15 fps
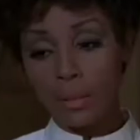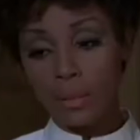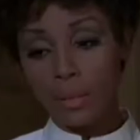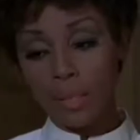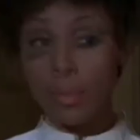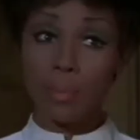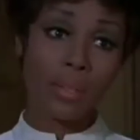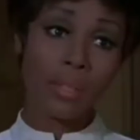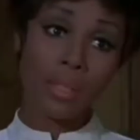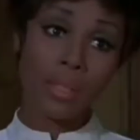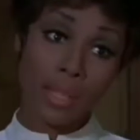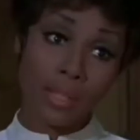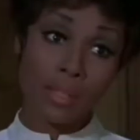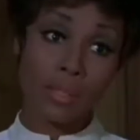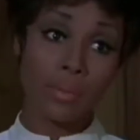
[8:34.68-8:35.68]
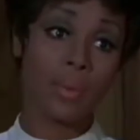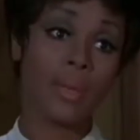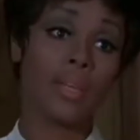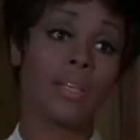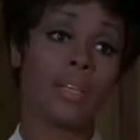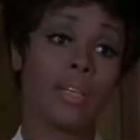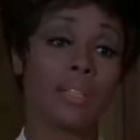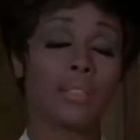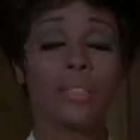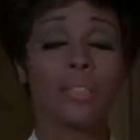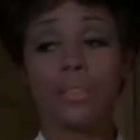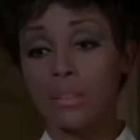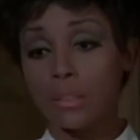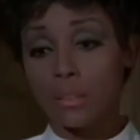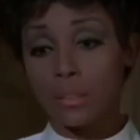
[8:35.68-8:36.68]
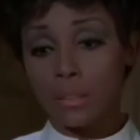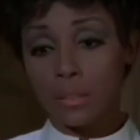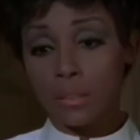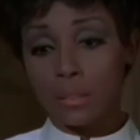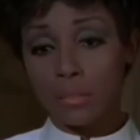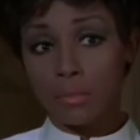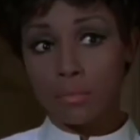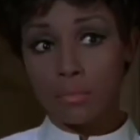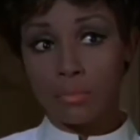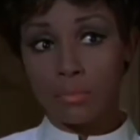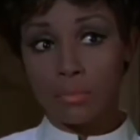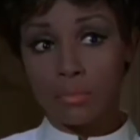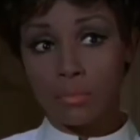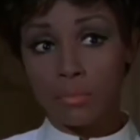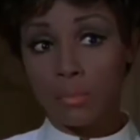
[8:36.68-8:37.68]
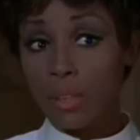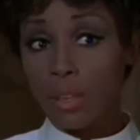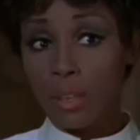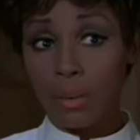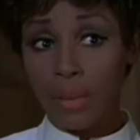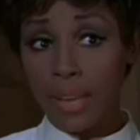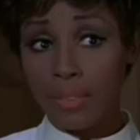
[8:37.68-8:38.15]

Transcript: let me put it this way, Doctor. No, I